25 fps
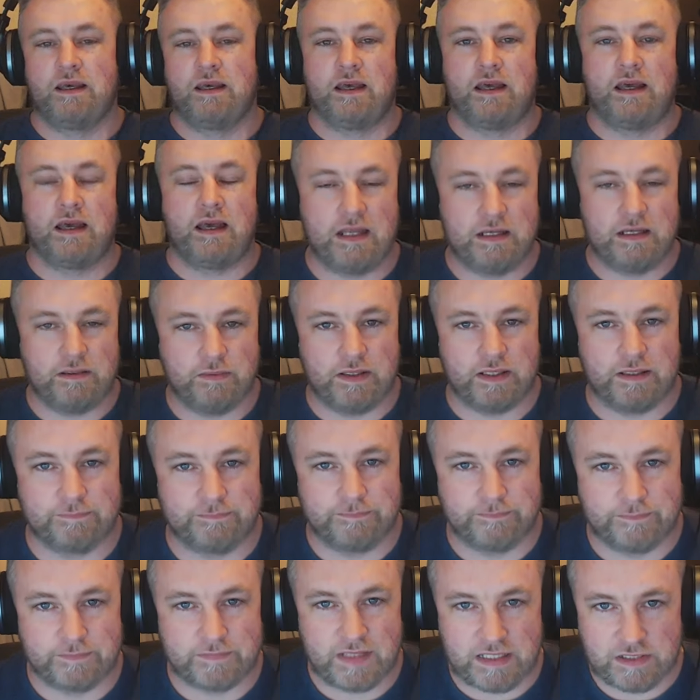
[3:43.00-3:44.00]
Anyway,
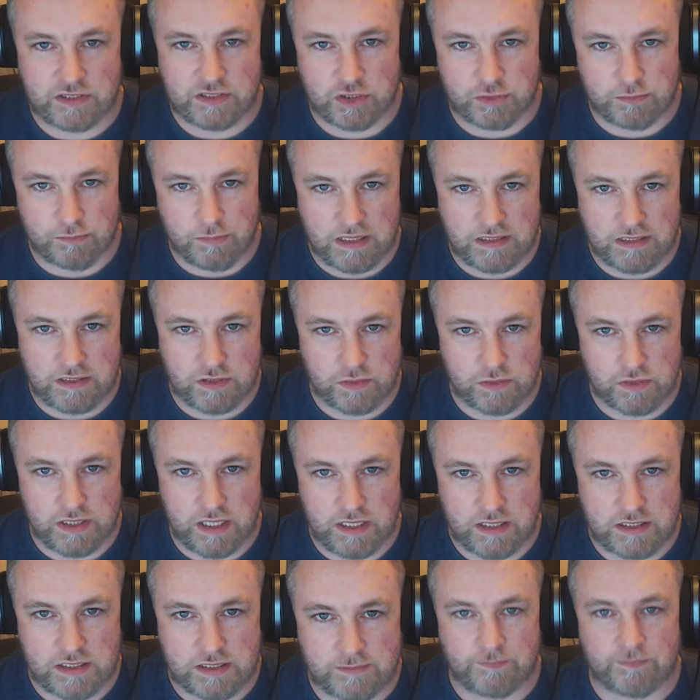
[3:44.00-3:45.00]
that's just my two
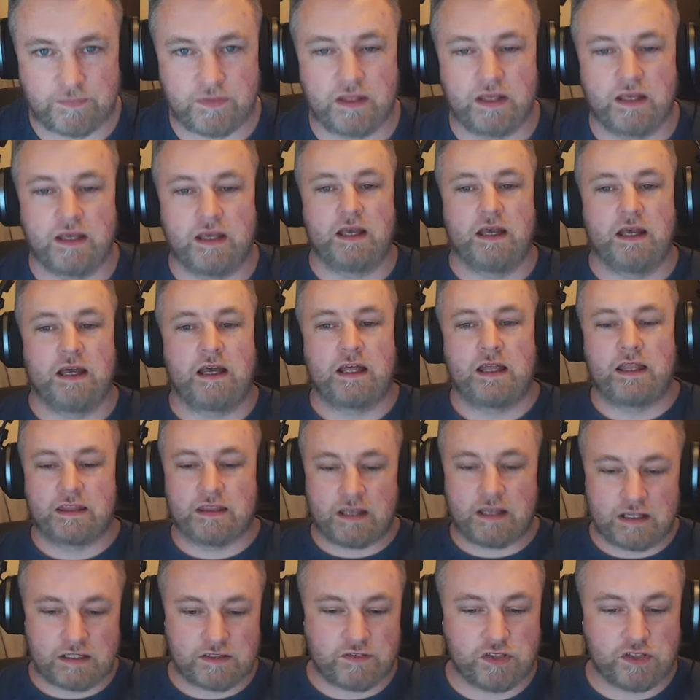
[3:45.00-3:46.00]
cents.
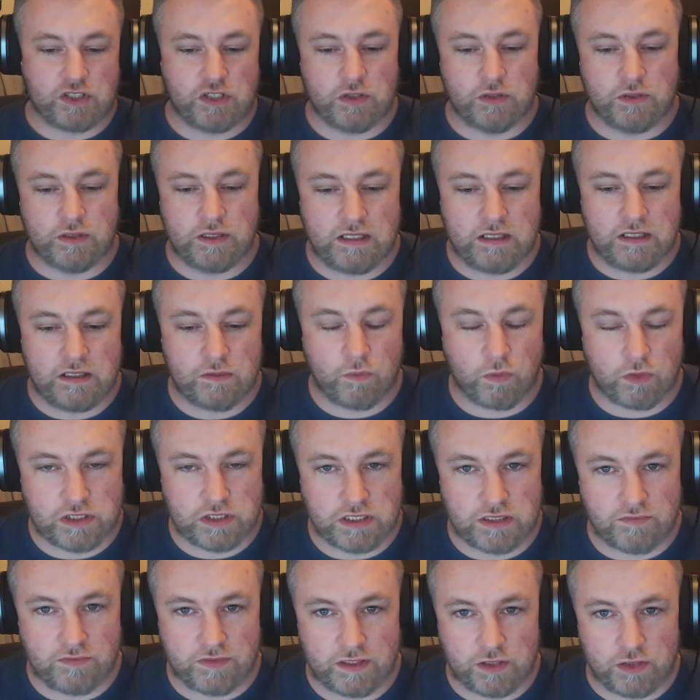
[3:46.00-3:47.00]
Thanks for tuning in, watching
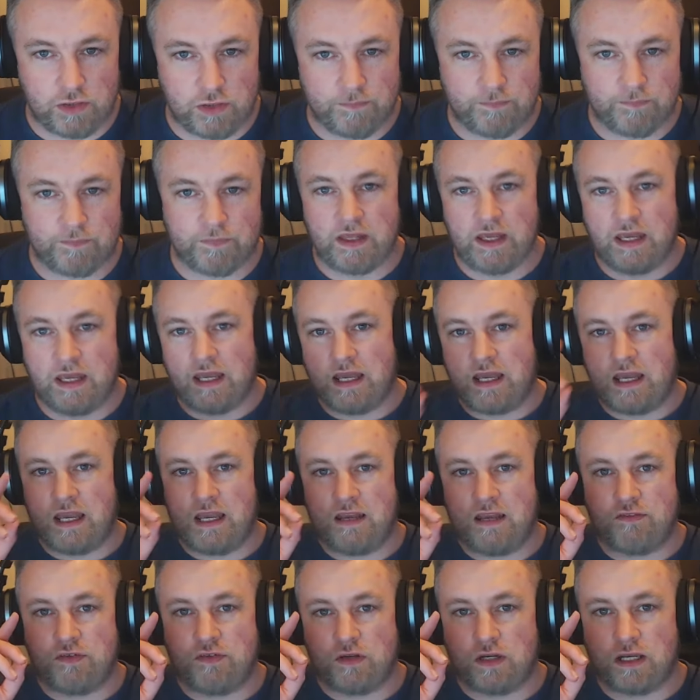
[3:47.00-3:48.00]
the video.
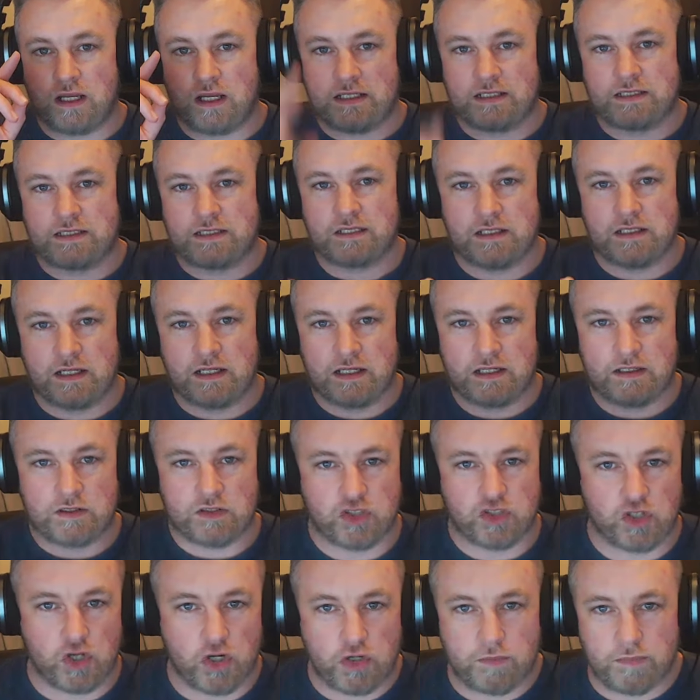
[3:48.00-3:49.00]
If you'd like to
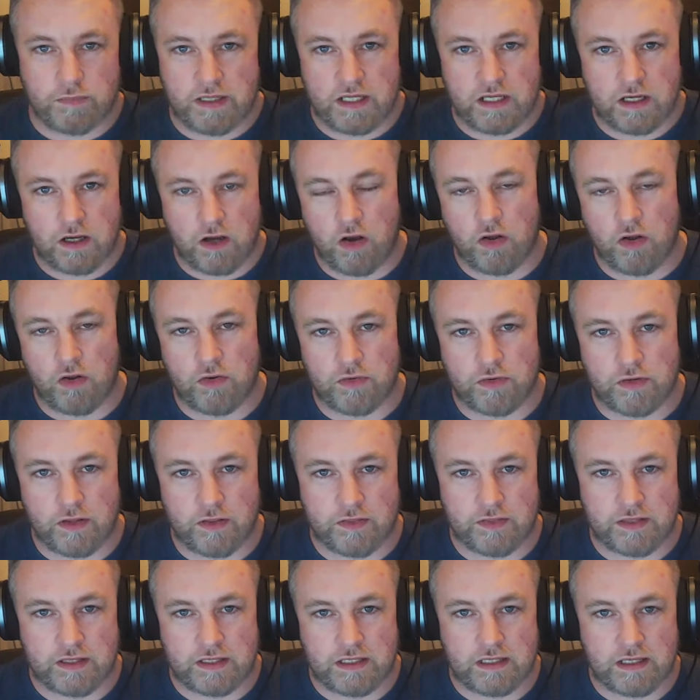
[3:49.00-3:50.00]
join me
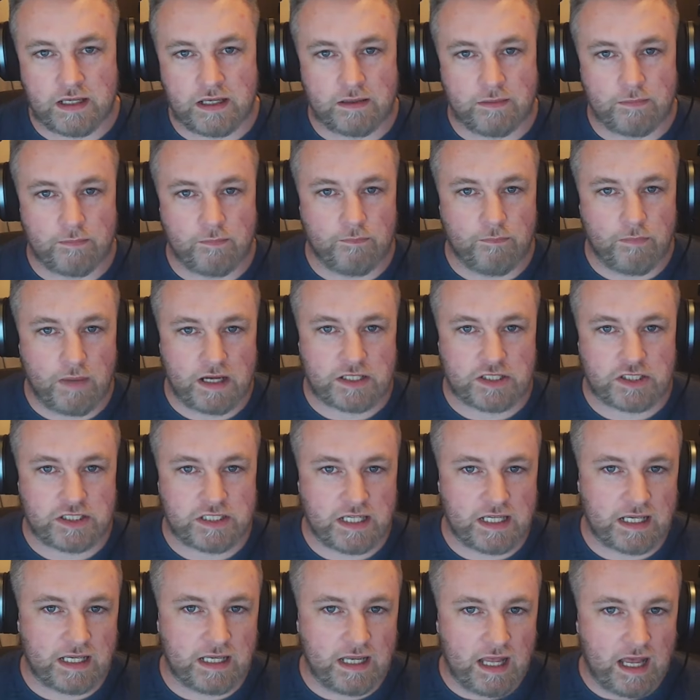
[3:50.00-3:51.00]
on the match
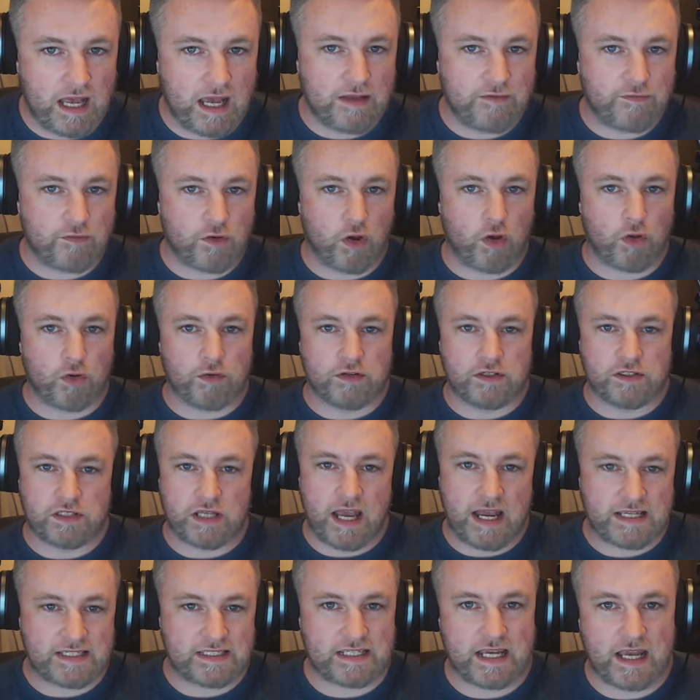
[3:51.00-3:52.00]
day live on
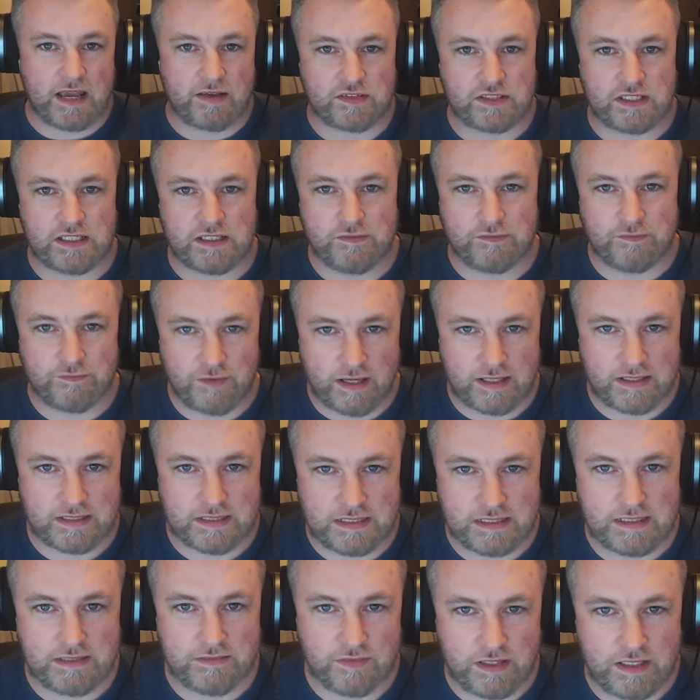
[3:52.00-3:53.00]
SAFC Fan
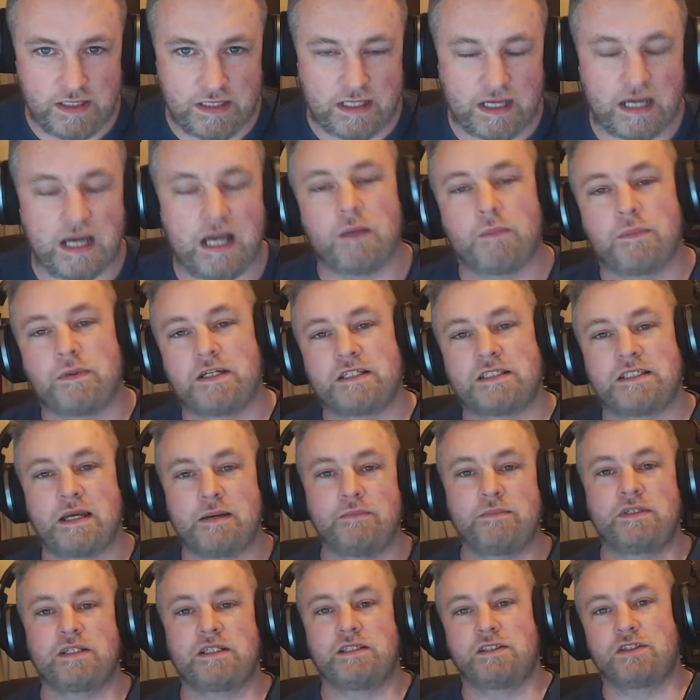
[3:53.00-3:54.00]
TV, I'll be
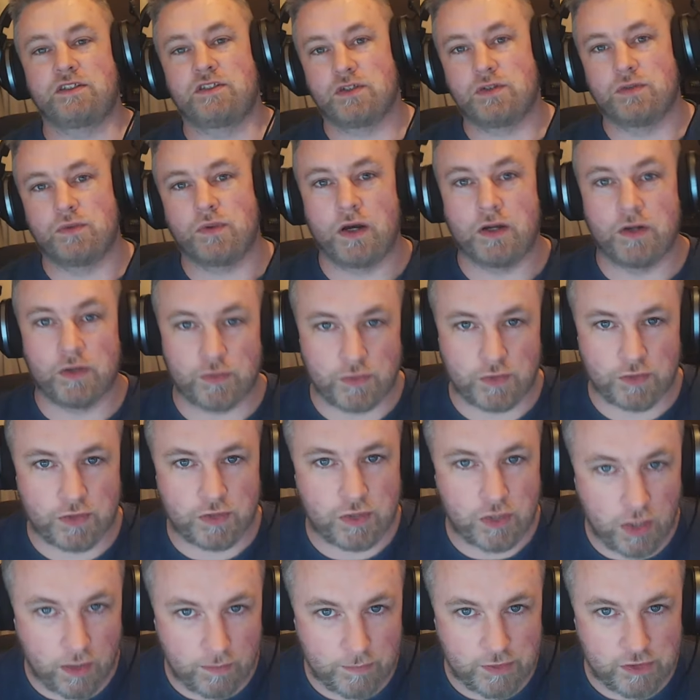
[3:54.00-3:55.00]
attempting to do another
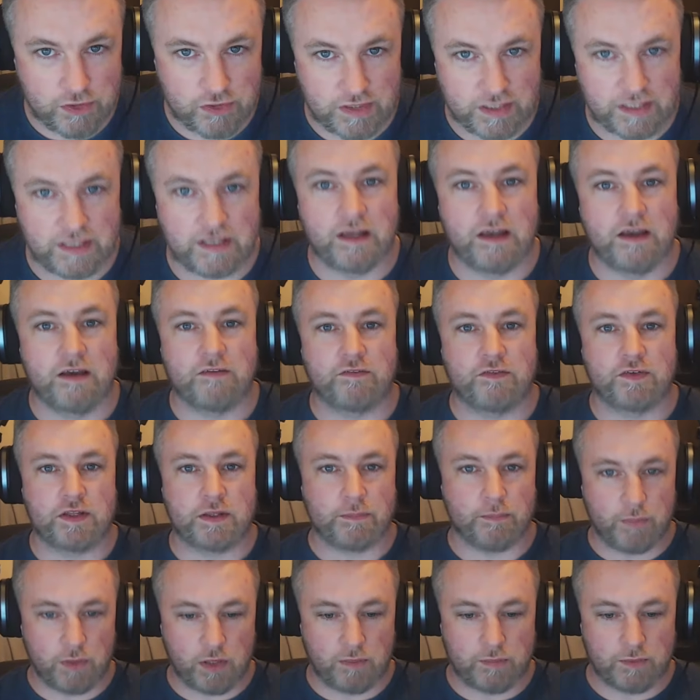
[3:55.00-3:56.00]
commentary for the
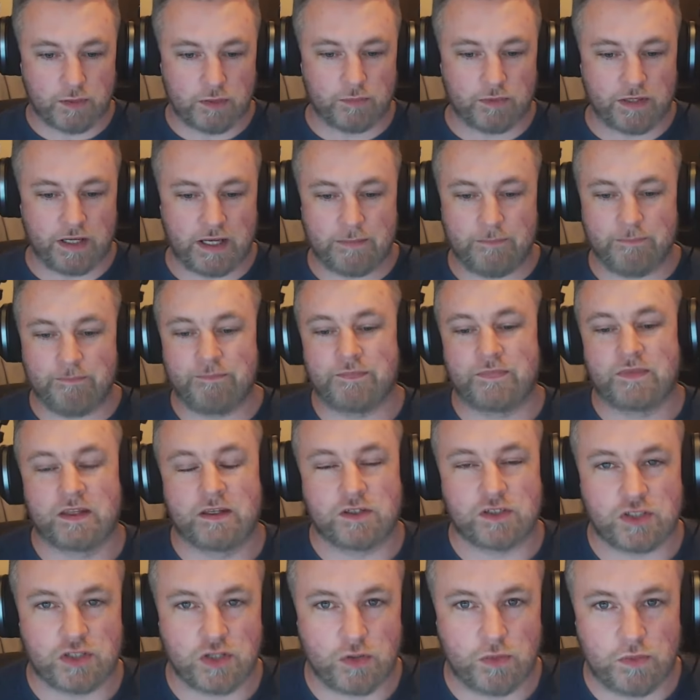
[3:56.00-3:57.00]
Birmingham game.
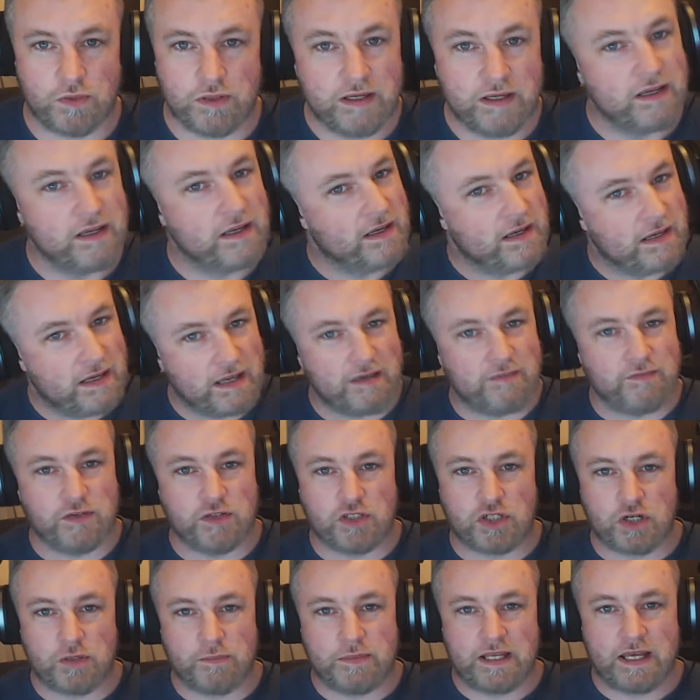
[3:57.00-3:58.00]
So, if you
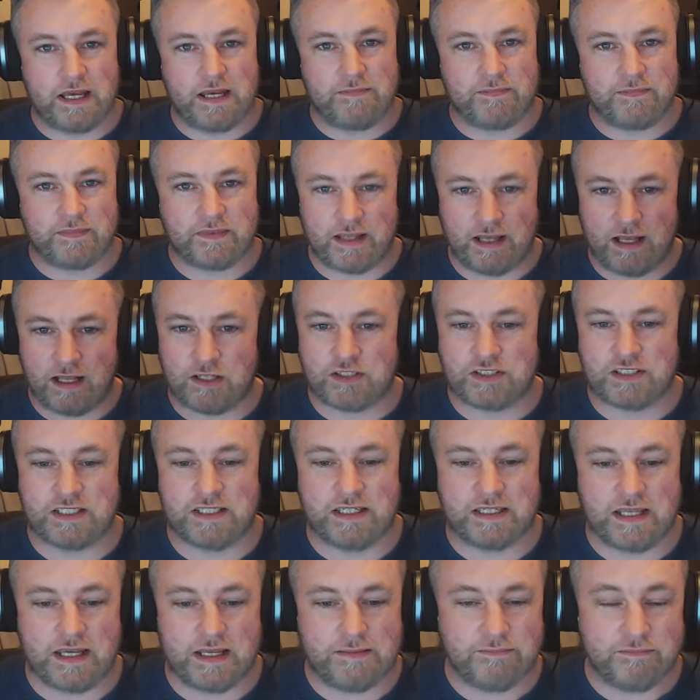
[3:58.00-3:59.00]
join me there, I'll see you
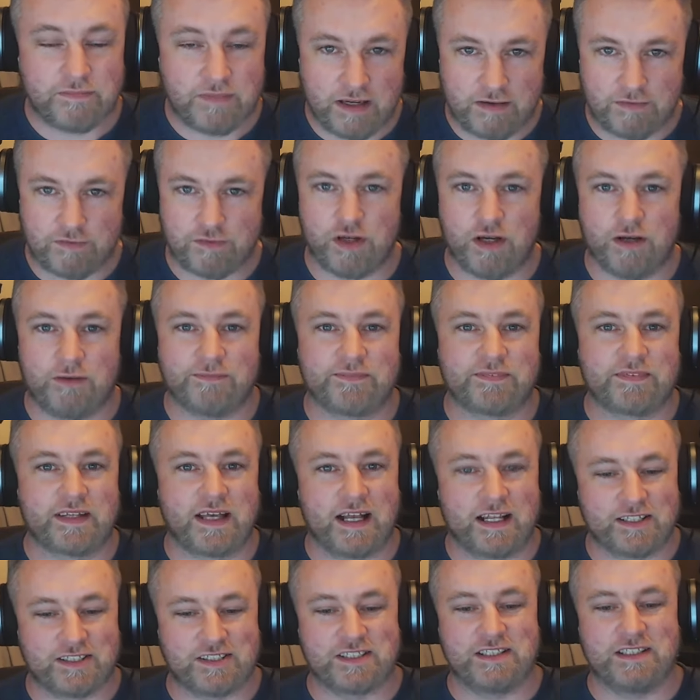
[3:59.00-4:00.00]
then. If not, I'll
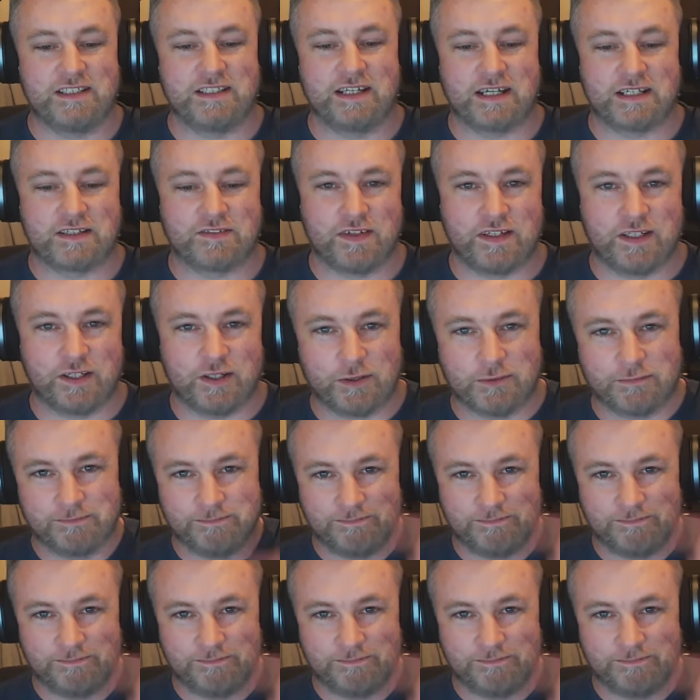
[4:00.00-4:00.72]
see you in the next video.